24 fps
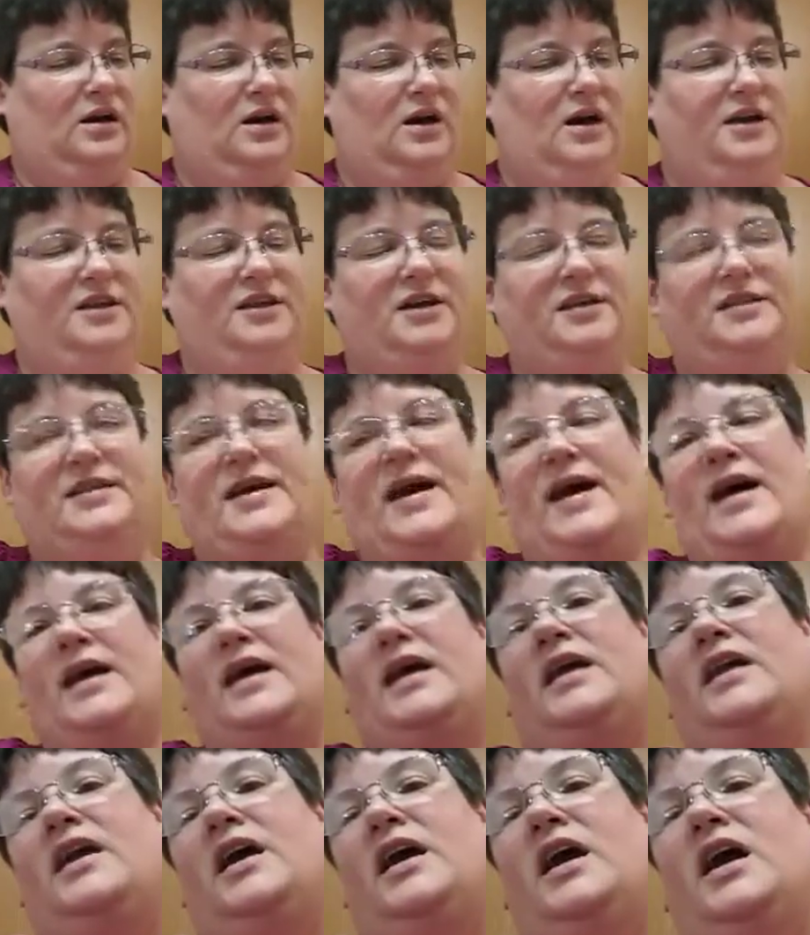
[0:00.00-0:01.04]
I thought that,
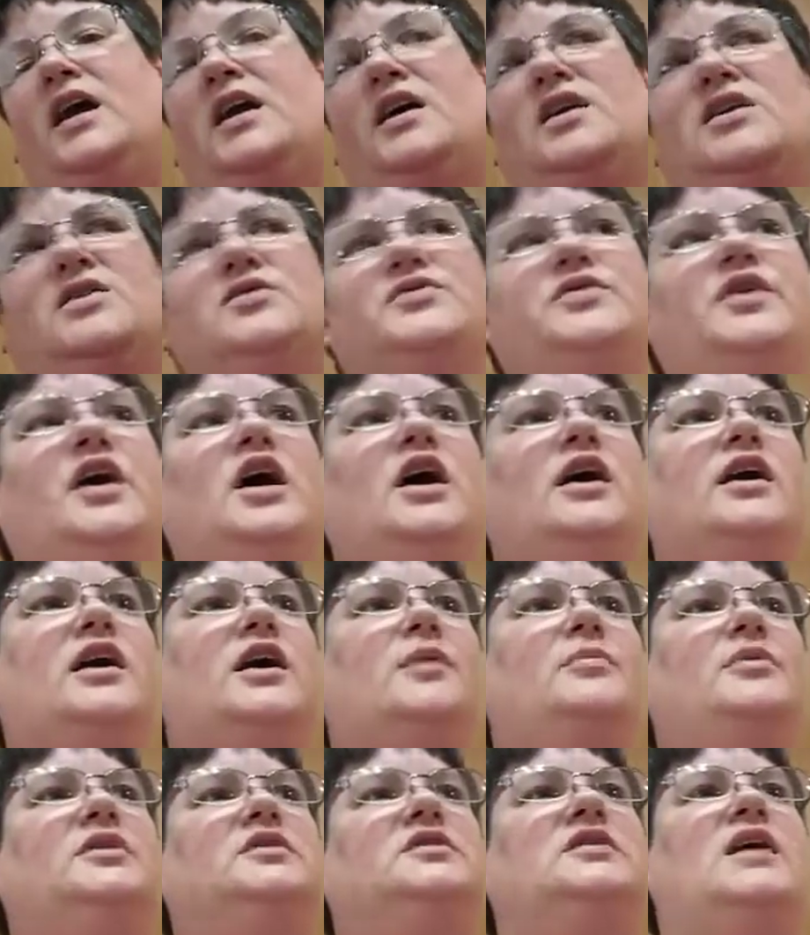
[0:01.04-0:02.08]
and I have a
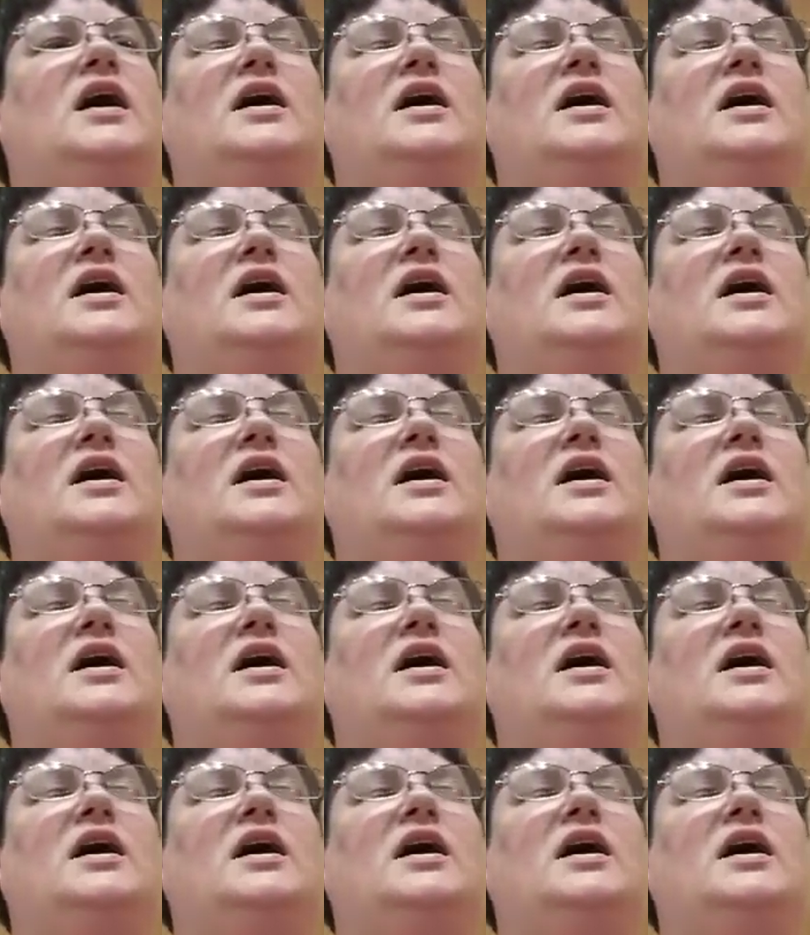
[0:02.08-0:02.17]
couple.